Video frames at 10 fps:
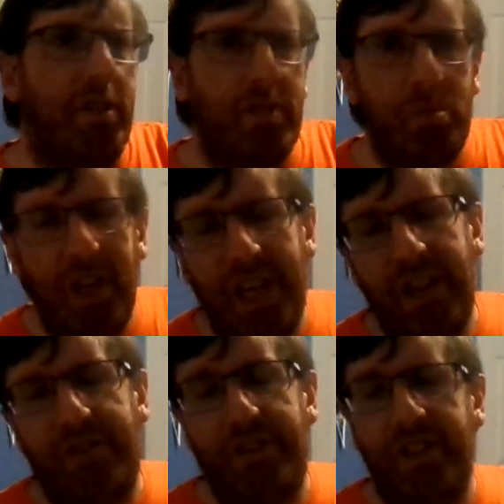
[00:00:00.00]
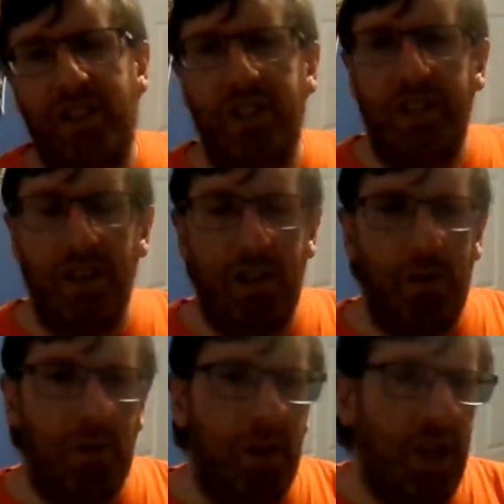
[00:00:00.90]
Swift, you
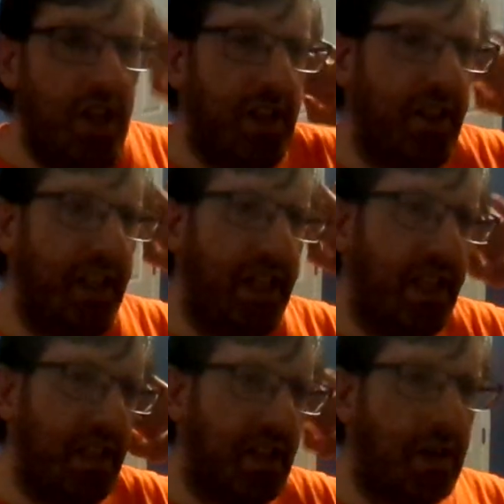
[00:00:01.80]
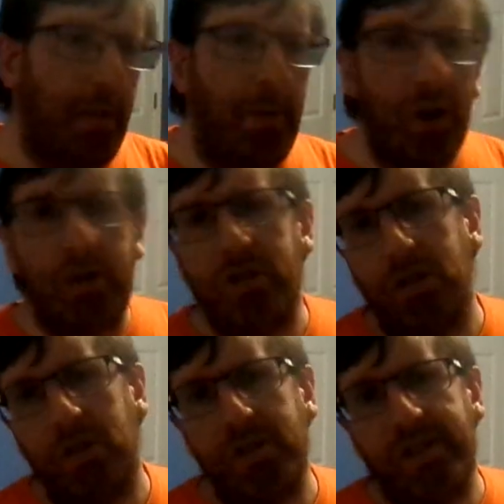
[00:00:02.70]
know, the the
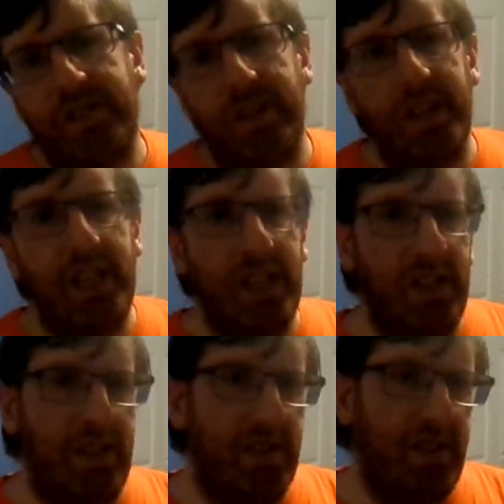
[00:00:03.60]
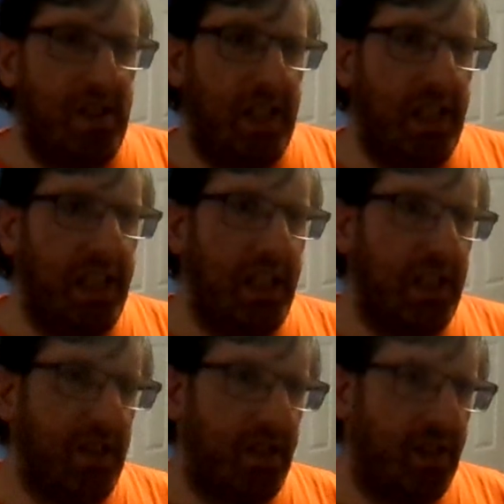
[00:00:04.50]
commercials, the
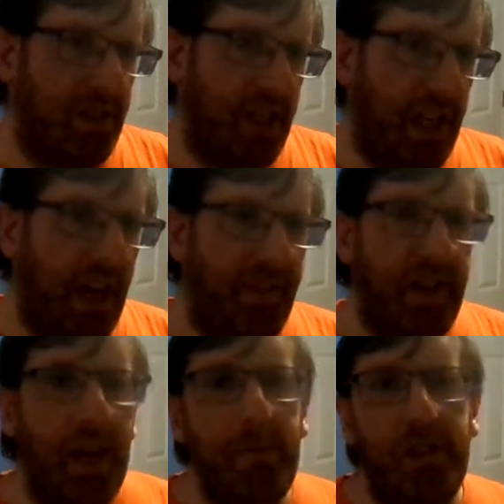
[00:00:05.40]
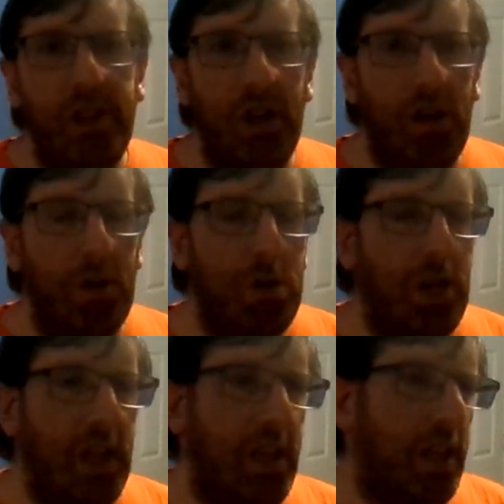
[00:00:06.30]
the halftime
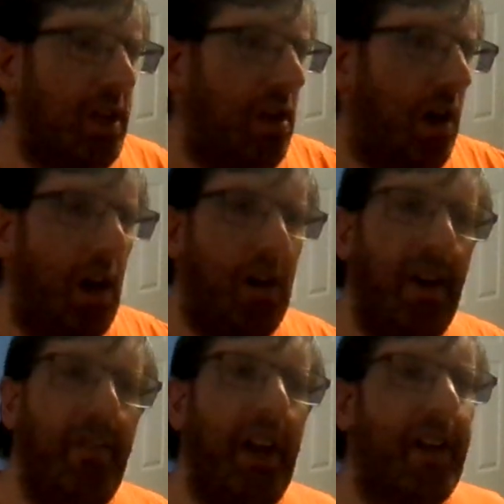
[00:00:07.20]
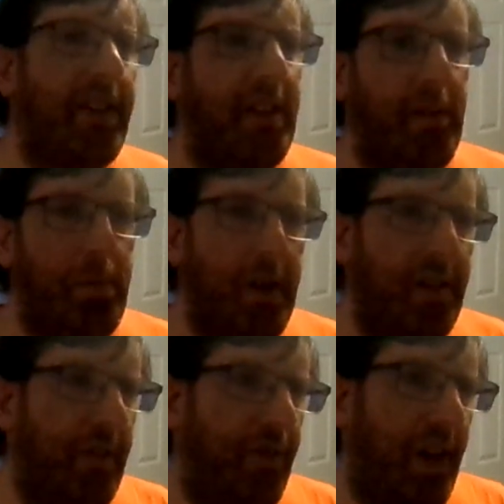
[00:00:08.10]
show, all of that stuff
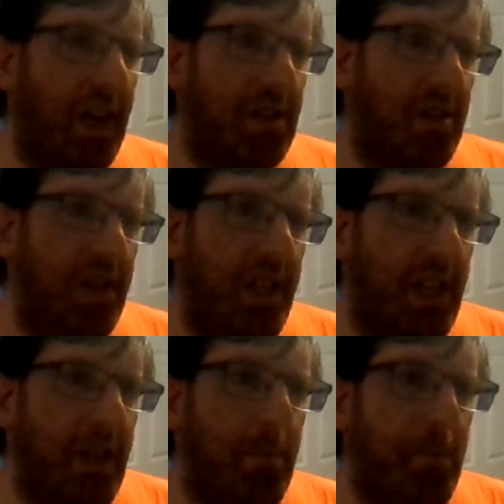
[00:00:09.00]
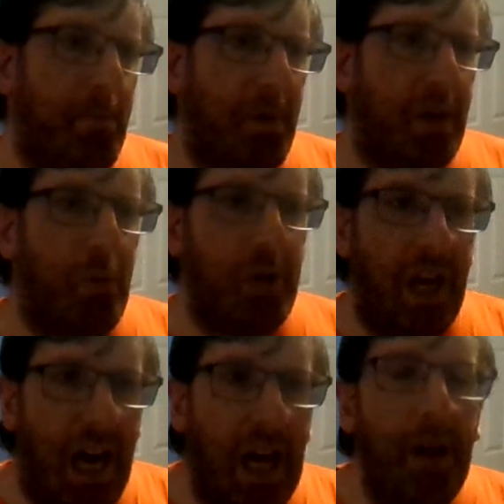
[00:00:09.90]
plays a factor in it. But
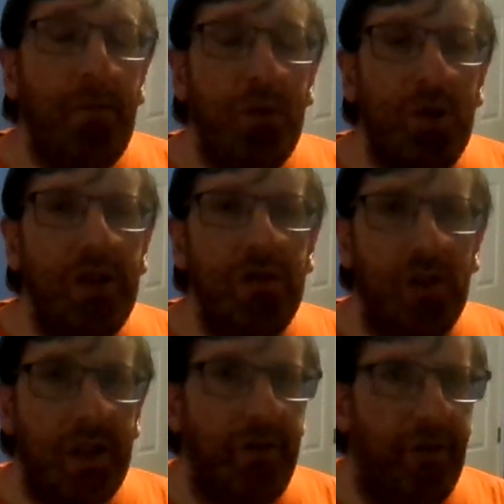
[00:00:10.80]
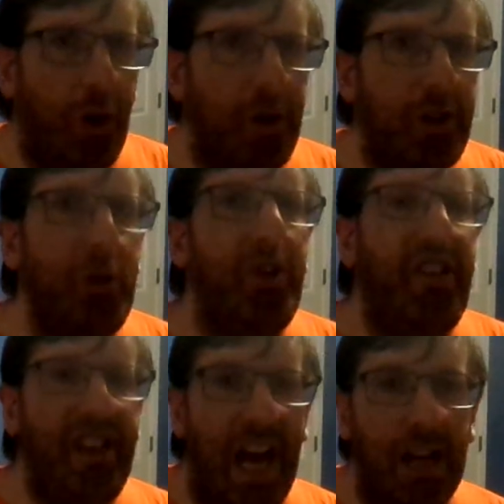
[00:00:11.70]
what I'm really looking forward to
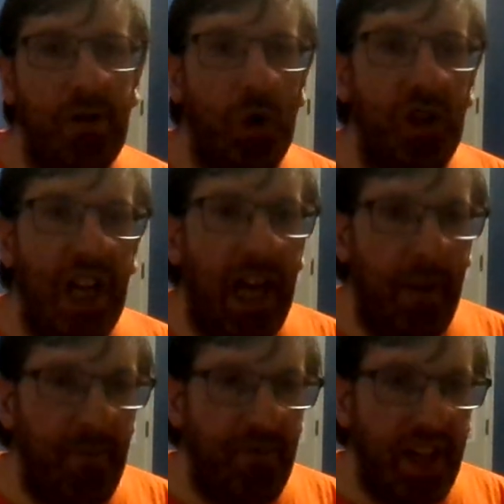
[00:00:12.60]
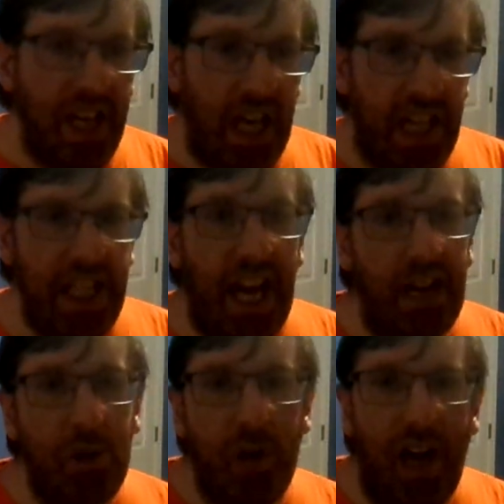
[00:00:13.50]
is the actual game and the
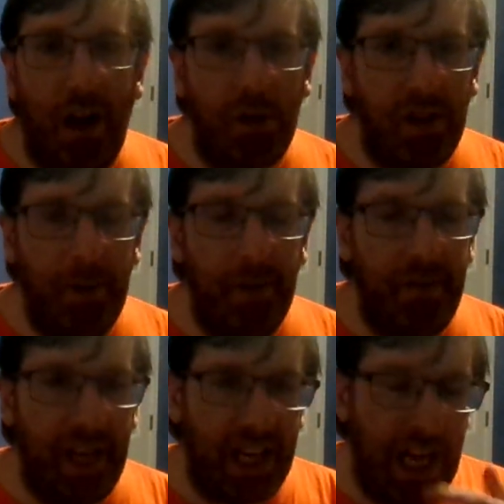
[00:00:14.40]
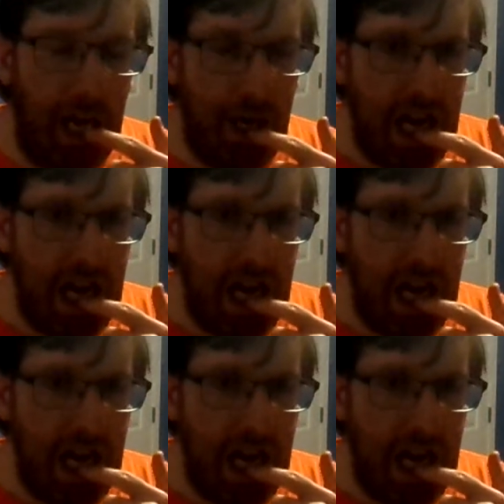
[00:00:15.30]
actual outcome of that game.